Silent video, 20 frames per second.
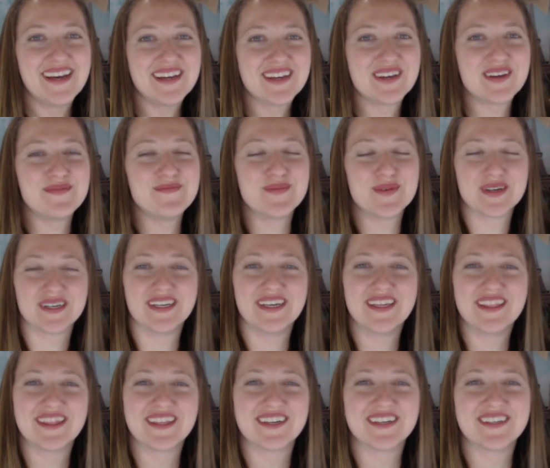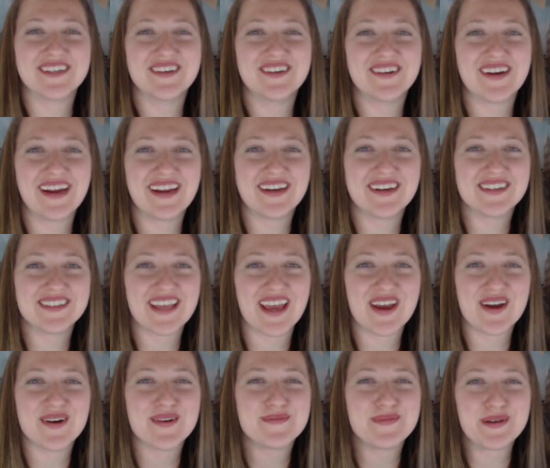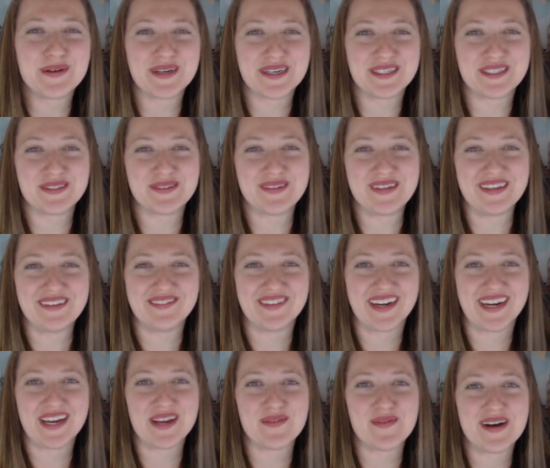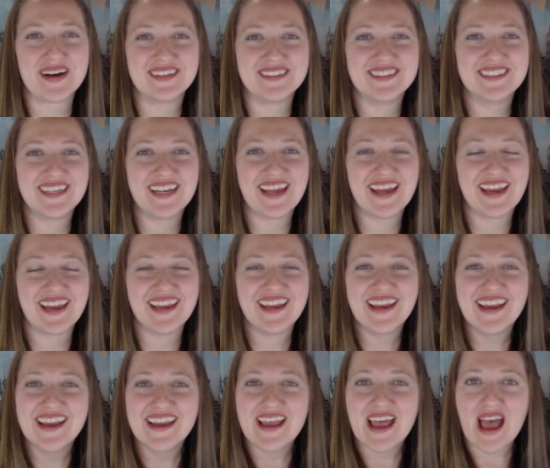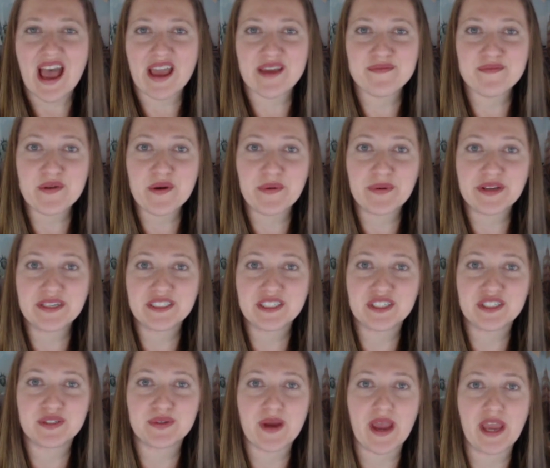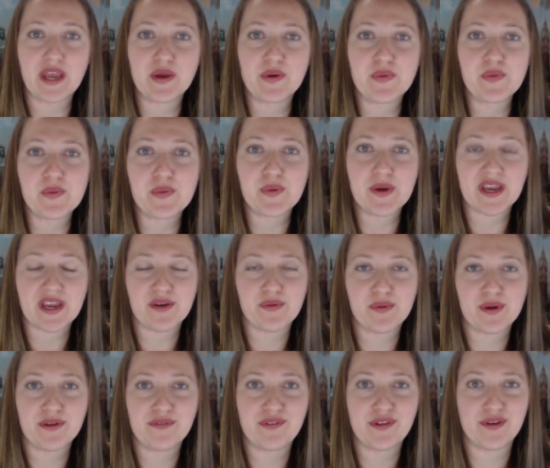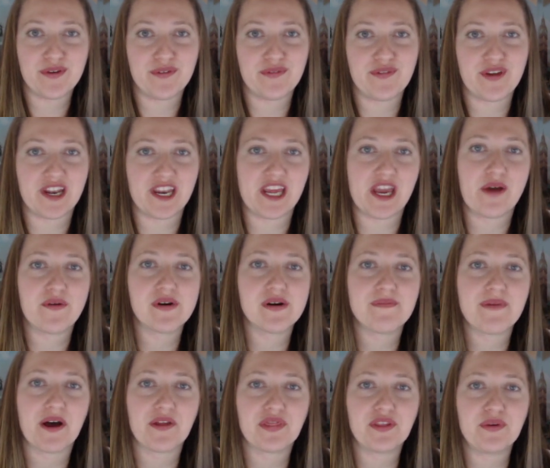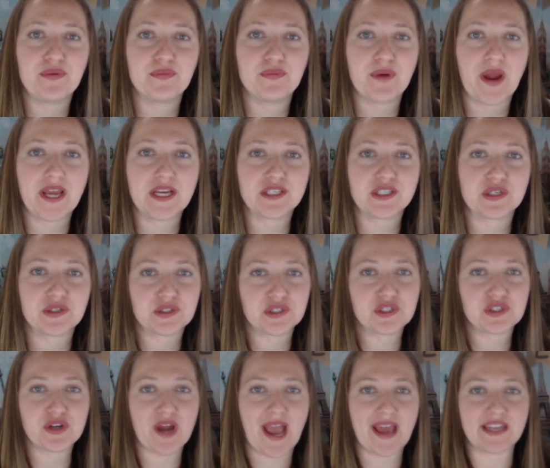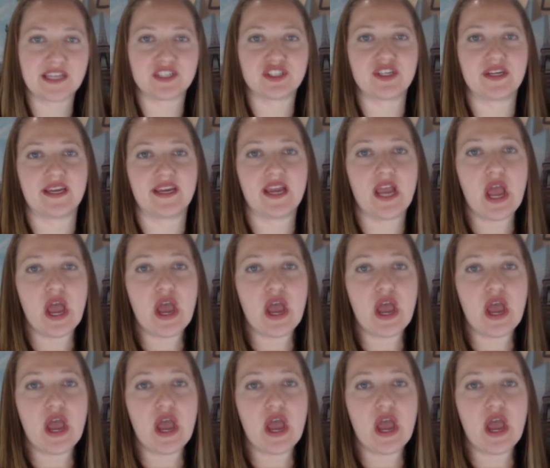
Good morning, third graders. I hope you are doing very well today. I'm going to do a quick review video about the RACER strategy.